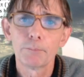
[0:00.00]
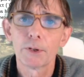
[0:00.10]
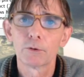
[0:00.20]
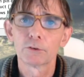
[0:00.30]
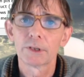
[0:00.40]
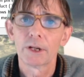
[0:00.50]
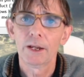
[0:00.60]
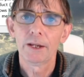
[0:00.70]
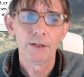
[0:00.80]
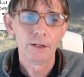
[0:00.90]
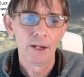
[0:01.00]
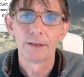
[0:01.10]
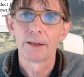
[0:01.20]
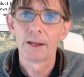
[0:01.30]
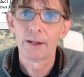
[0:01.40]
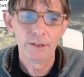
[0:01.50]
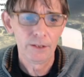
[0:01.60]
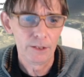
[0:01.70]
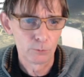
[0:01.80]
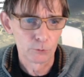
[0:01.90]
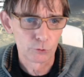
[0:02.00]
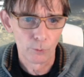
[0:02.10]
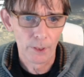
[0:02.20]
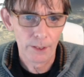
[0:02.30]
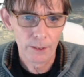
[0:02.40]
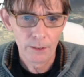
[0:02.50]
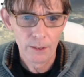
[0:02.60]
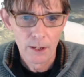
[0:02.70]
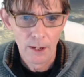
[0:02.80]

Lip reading: because A and A equals to A,